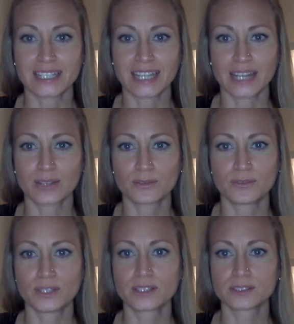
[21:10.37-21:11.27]
Like I don't
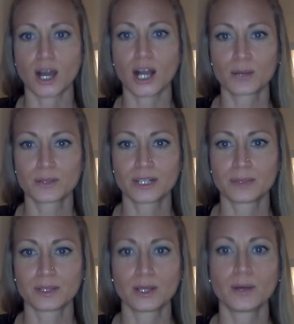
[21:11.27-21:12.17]
feel as awkward and
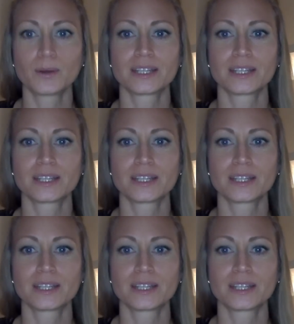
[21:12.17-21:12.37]
I'm alone.